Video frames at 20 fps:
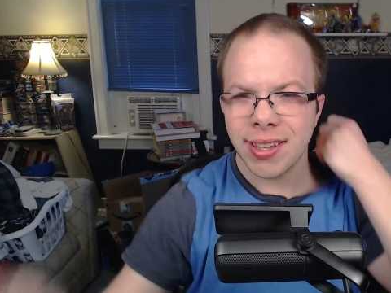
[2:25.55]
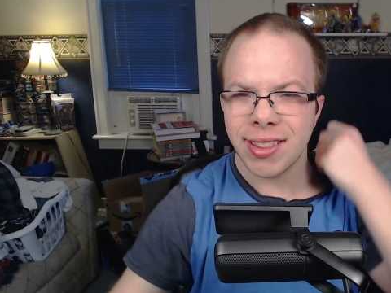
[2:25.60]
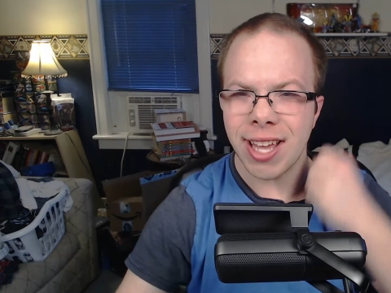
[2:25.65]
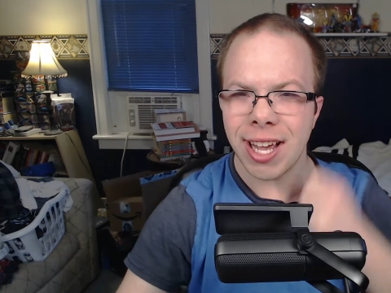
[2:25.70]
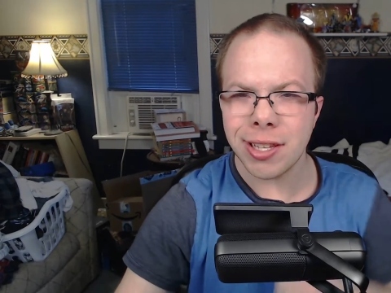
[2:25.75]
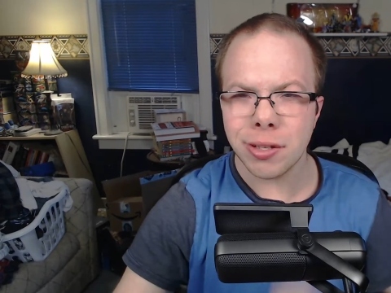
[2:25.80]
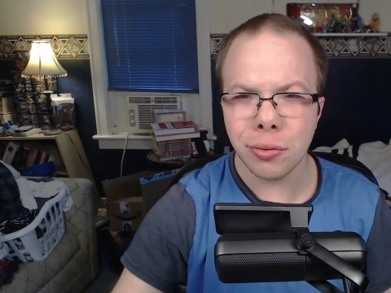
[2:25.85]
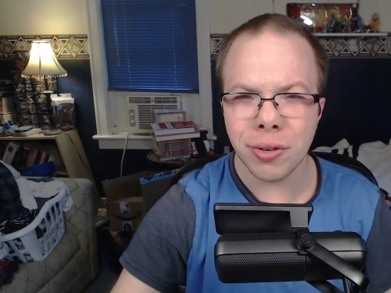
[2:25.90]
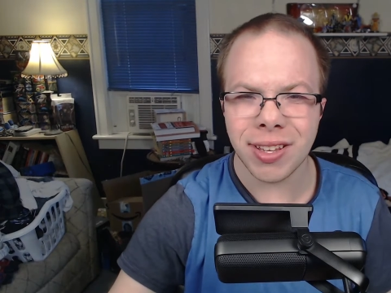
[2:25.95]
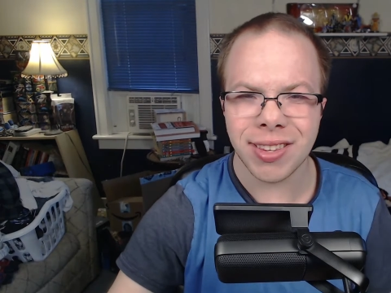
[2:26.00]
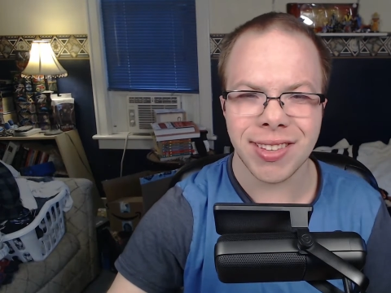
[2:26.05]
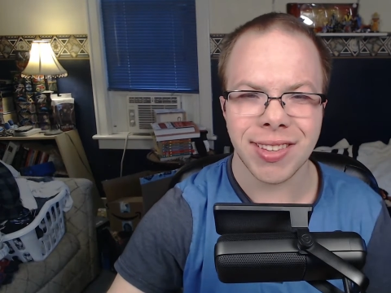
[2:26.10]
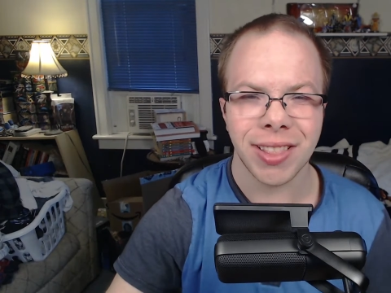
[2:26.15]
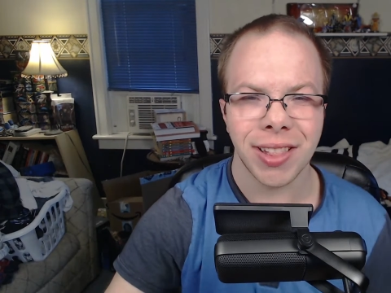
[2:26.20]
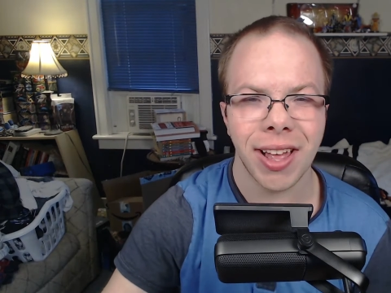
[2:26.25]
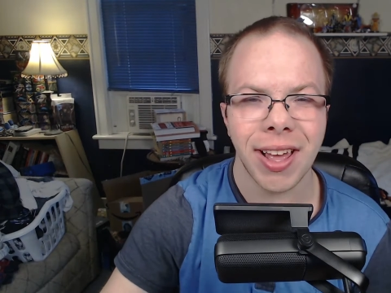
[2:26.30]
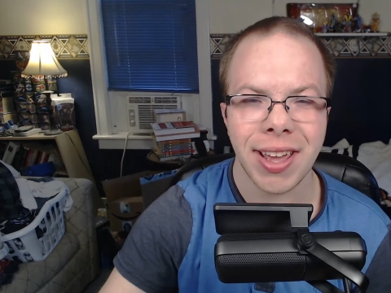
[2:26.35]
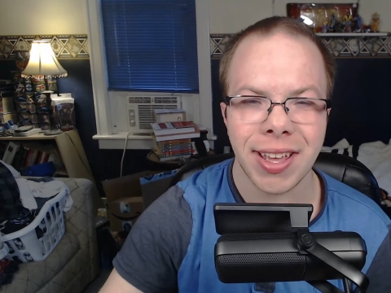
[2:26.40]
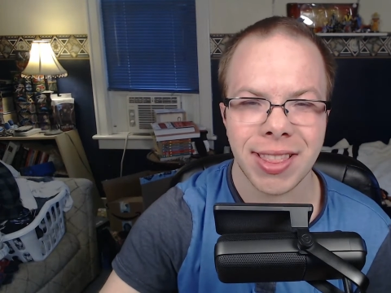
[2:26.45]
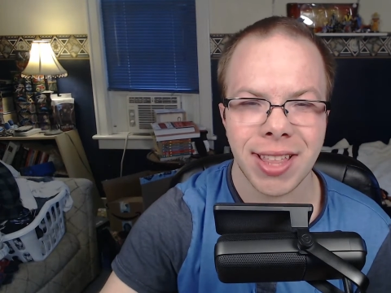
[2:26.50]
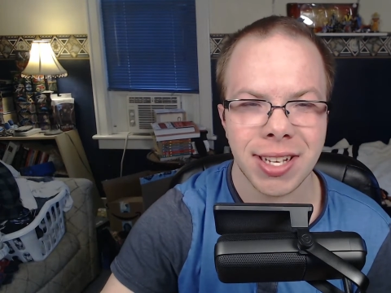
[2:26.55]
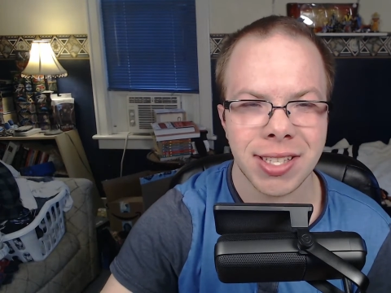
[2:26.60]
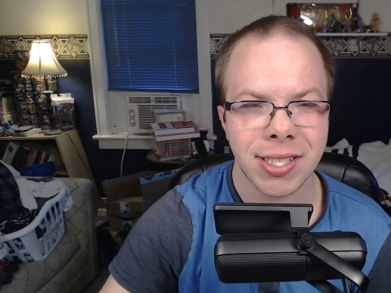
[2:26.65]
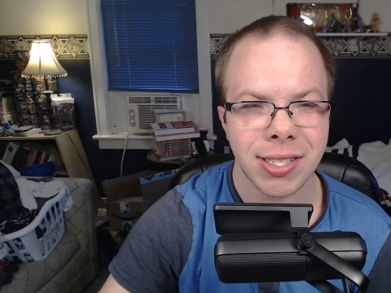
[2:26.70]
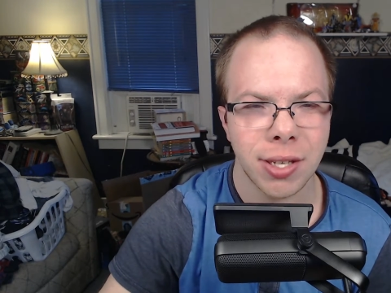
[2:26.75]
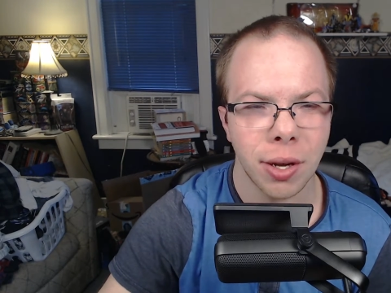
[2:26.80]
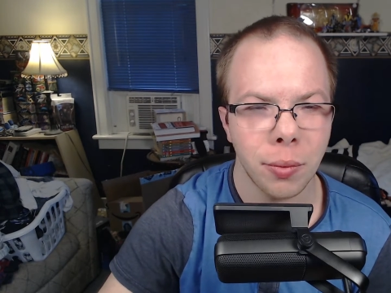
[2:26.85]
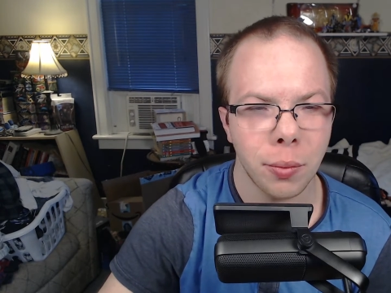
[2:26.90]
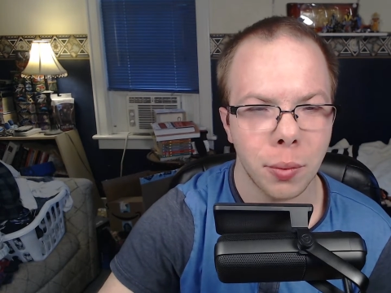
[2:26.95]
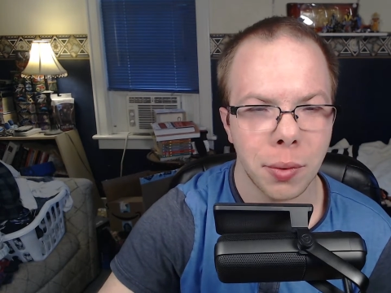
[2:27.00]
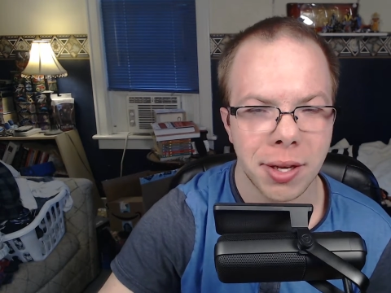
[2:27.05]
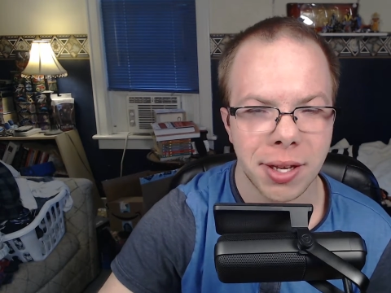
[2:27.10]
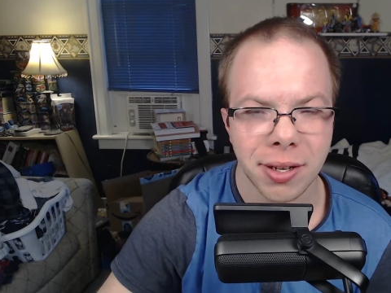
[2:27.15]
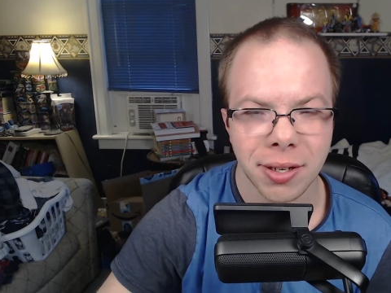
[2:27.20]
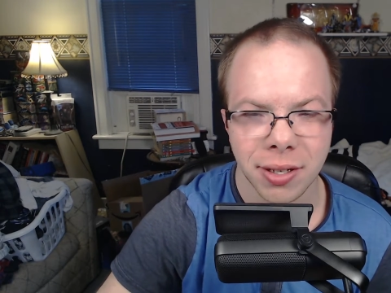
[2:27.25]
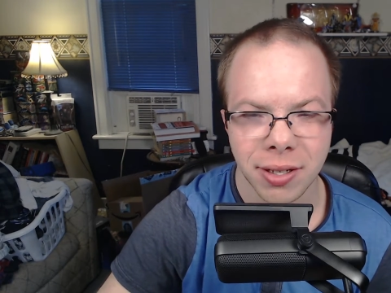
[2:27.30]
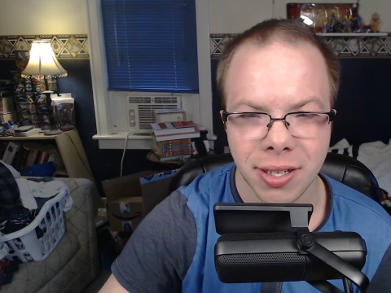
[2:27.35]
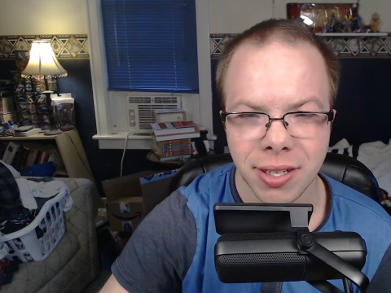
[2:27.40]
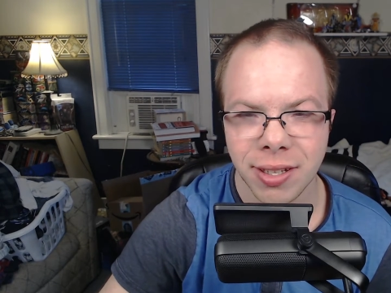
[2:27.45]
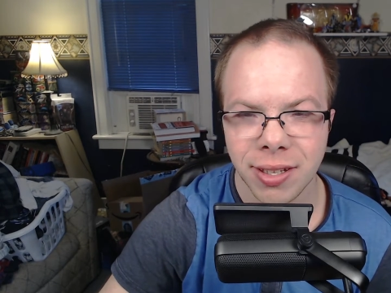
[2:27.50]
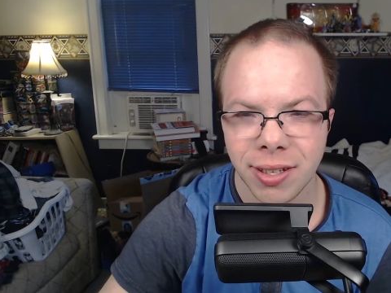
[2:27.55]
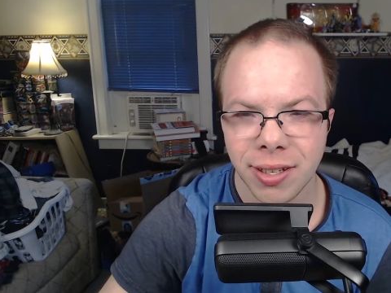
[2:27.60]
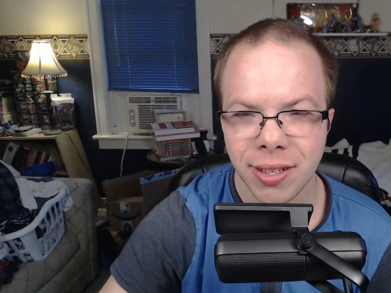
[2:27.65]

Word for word: That's what it's like. That's so weird.